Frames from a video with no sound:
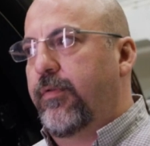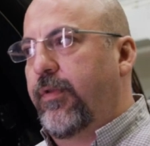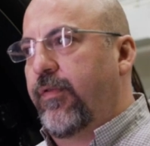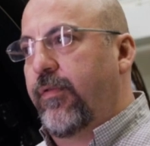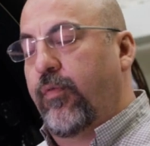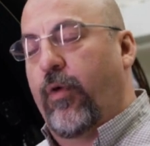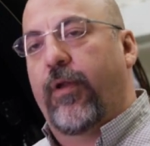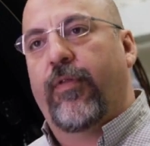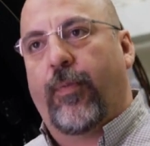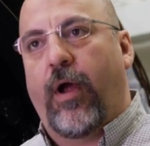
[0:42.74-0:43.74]
This is
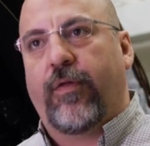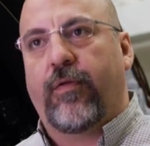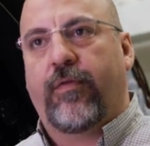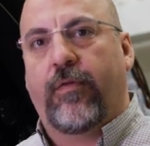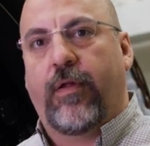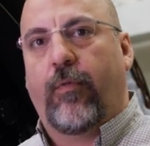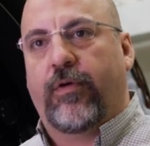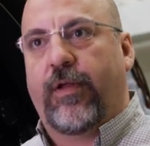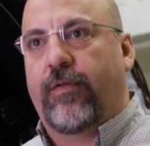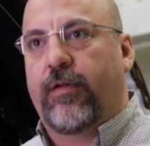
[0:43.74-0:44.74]
one of the processes that
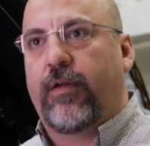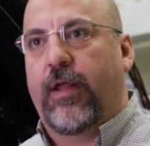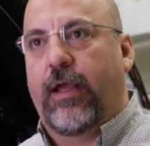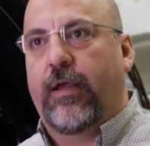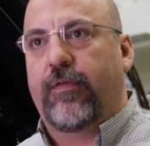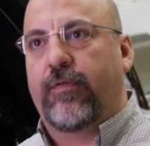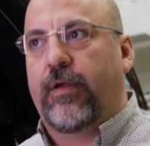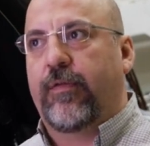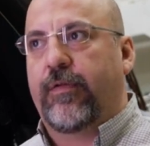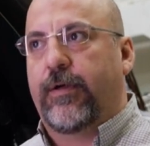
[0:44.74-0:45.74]
we're testing today is
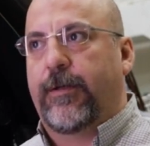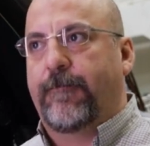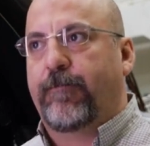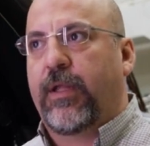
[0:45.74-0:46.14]
a